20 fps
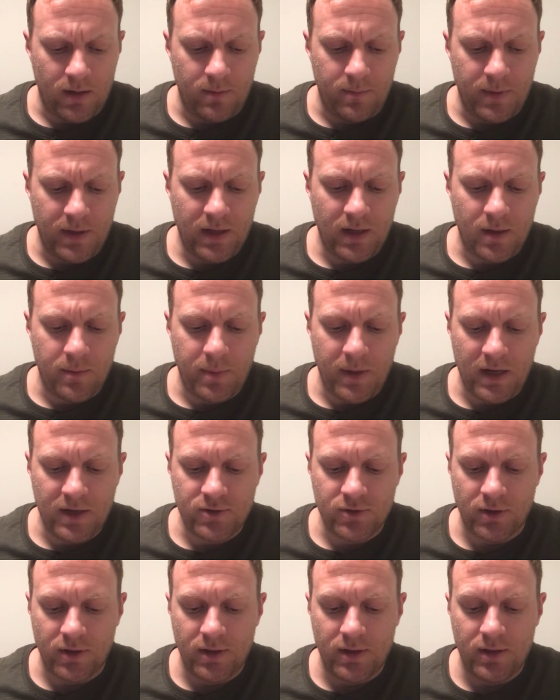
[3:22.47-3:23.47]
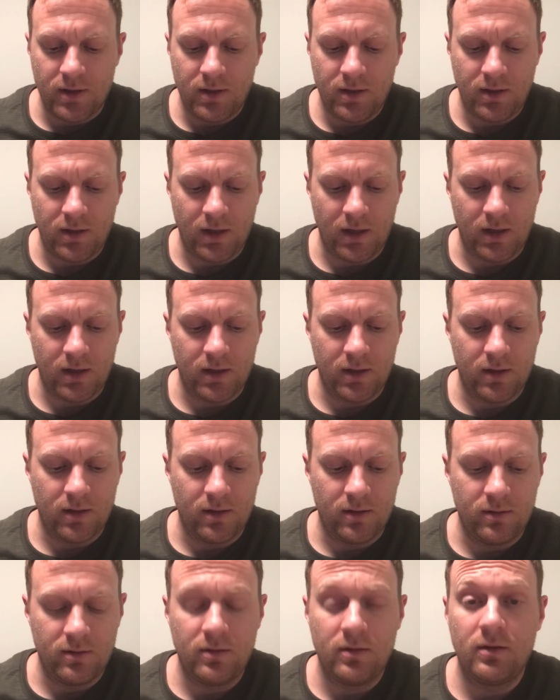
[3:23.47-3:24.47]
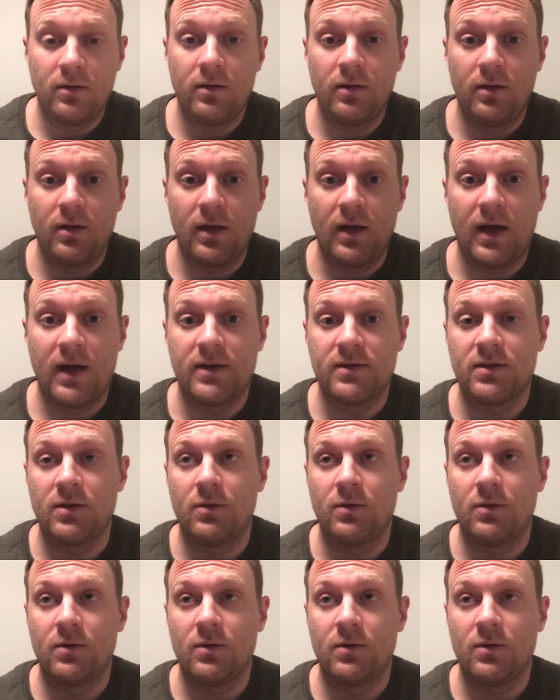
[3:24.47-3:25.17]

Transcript: Being a patron has